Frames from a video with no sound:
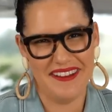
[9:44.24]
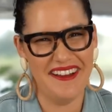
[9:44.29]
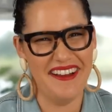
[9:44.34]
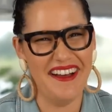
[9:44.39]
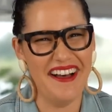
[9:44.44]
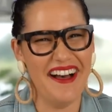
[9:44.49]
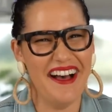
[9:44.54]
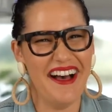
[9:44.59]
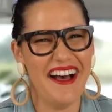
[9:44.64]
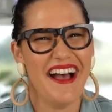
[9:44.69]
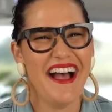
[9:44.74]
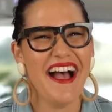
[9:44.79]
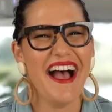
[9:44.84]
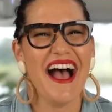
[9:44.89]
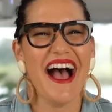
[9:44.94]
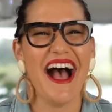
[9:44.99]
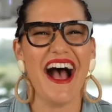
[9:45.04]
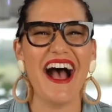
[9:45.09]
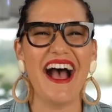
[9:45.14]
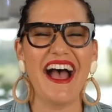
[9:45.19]
uh,
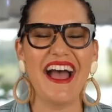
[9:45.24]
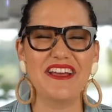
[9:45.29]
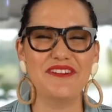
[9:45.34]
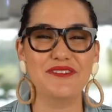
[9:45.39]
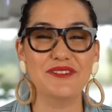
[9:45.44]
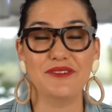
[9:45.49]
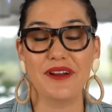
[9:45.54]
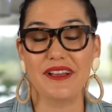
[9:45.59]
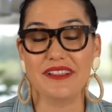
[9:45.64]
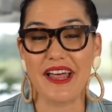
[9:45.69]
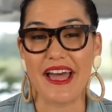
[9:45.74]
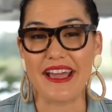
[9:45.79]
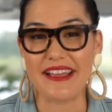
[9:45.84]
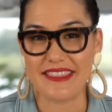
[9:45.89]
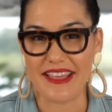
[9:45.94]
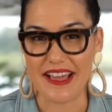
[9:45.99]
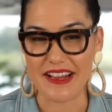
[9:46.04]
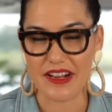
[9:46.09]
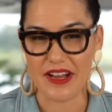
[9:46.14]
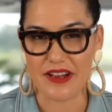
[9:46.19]
and also I like that